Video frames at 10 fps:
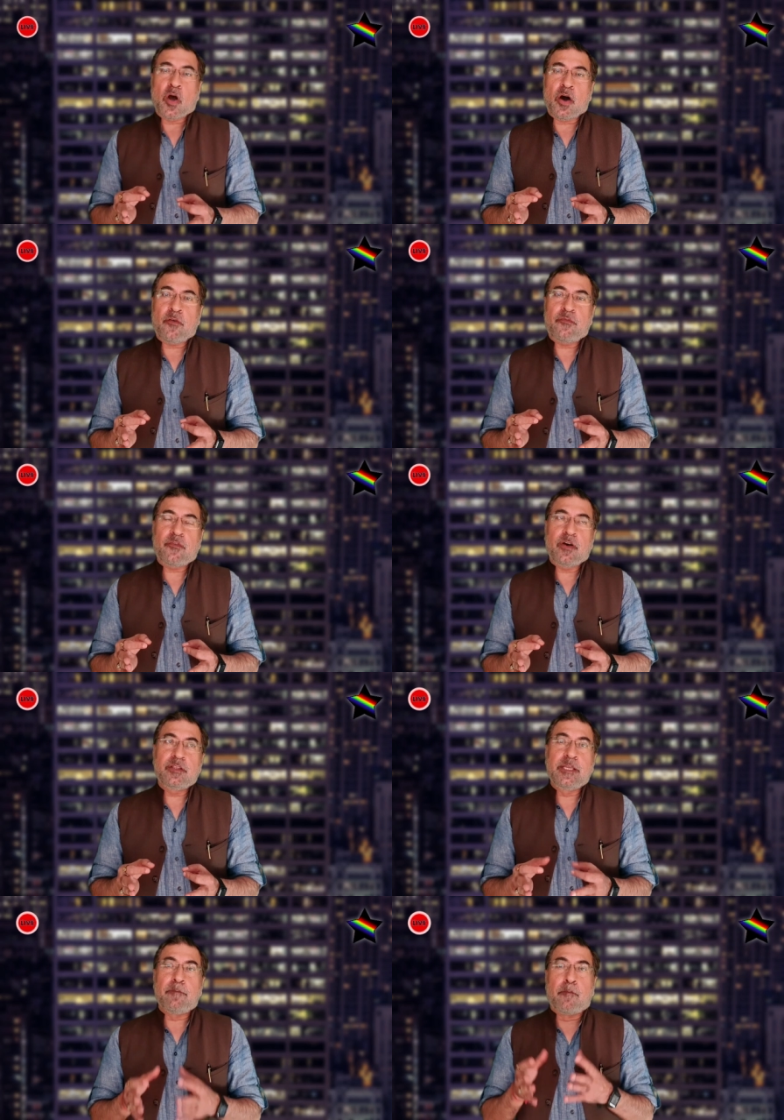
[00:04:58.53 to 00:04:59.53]
of
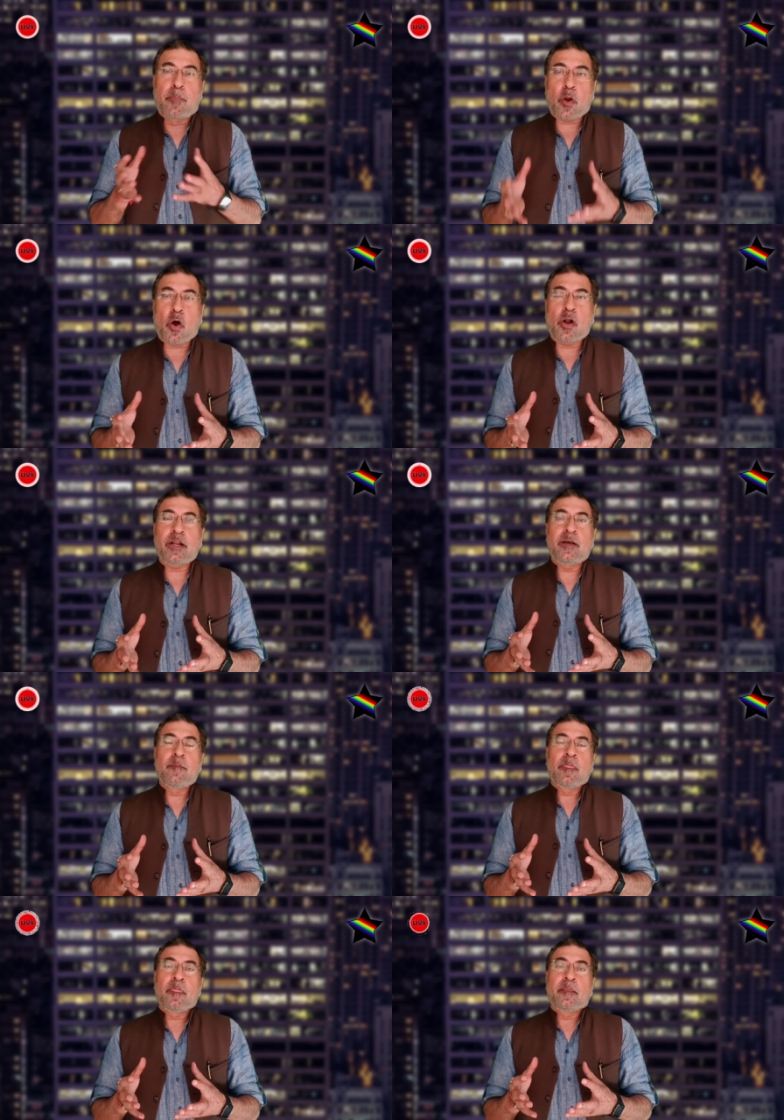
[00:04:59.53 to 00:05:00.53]
the
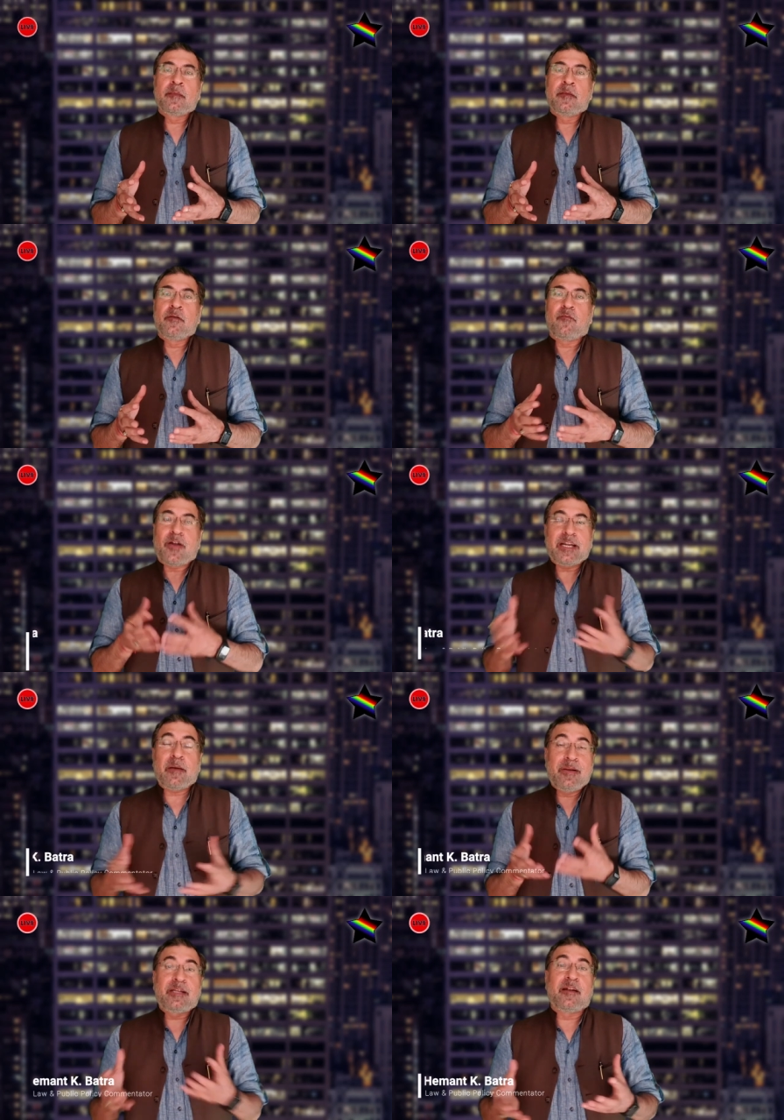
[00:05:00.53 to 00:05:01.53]
broad
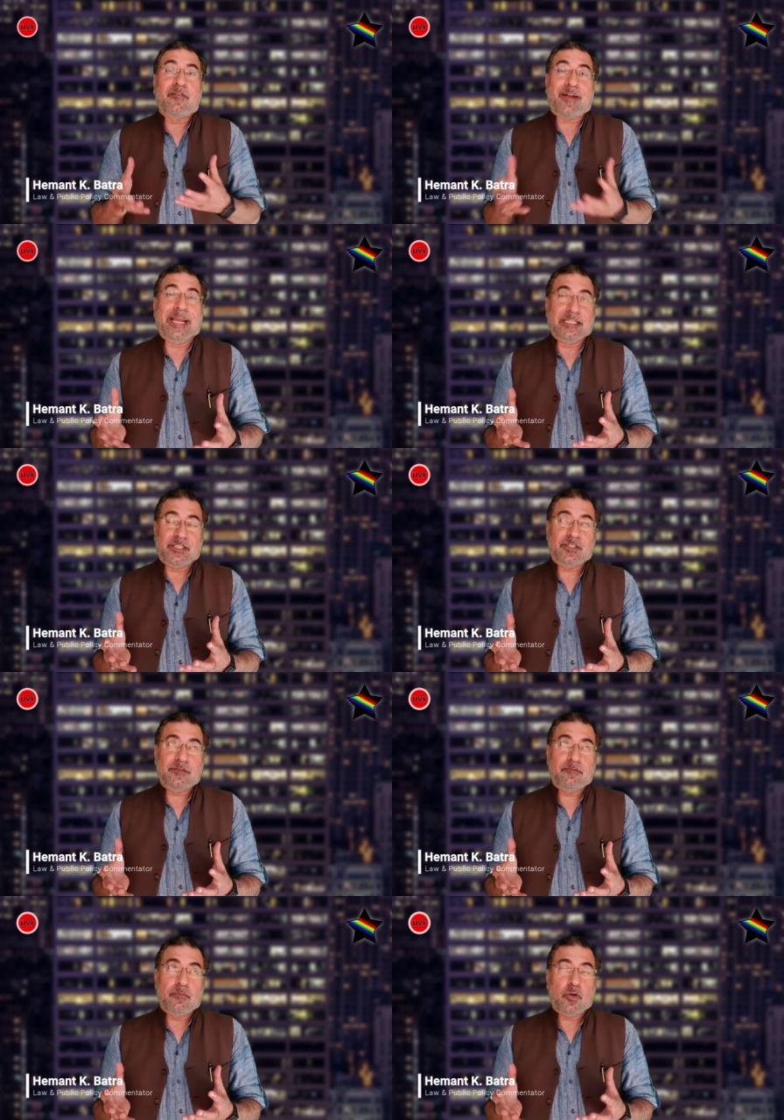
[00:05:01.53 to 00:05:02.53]
fundamental
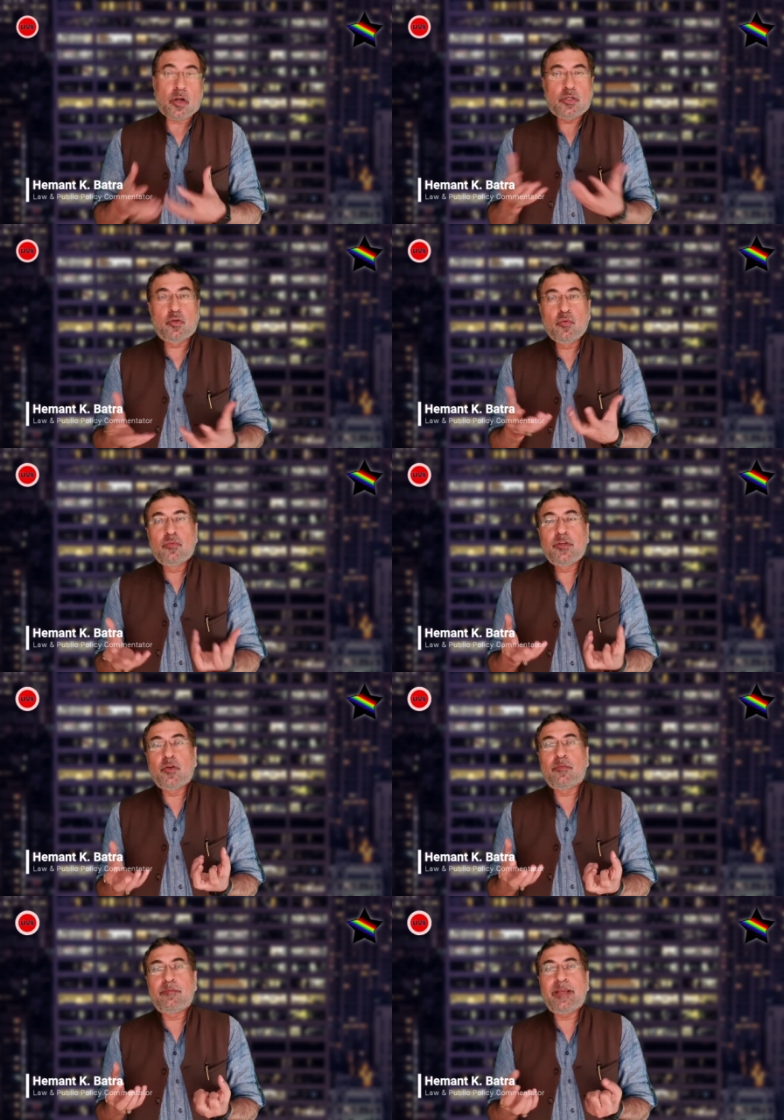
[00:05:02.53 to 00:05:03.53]
rights, not to, you
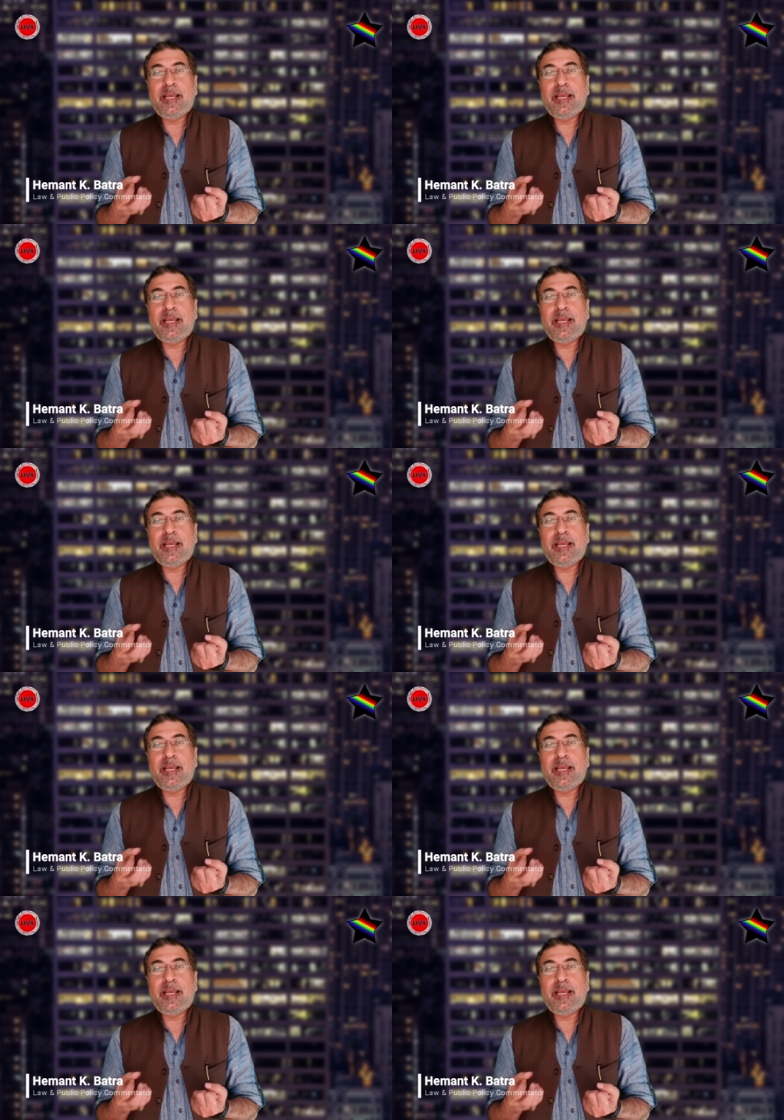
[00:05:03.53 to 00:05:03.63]
know,